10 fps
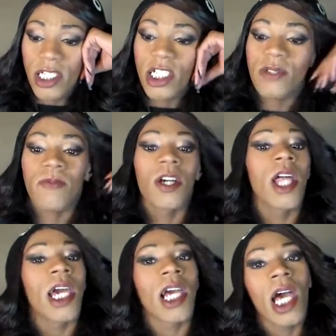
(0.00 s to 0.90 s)
I just
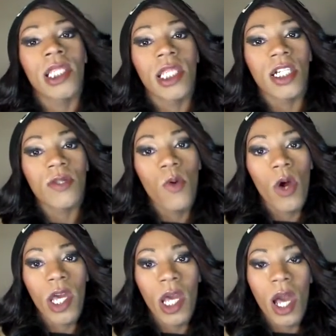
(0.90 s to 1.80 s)
feel like at this
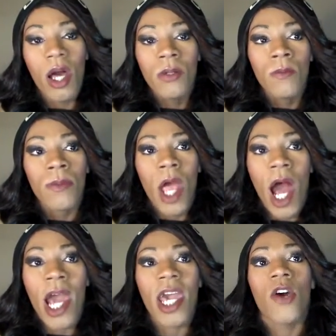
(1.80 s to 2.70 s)
point,
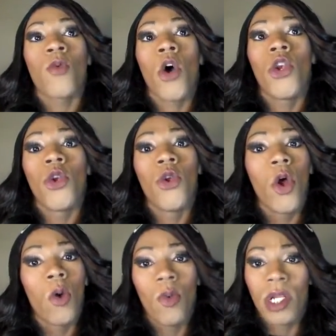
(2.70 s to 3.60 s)
I have
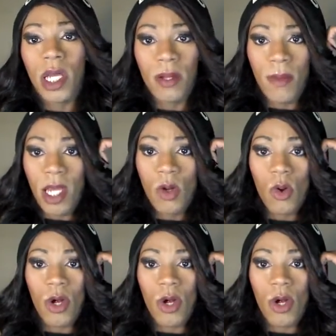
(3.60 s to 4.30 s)
no one in my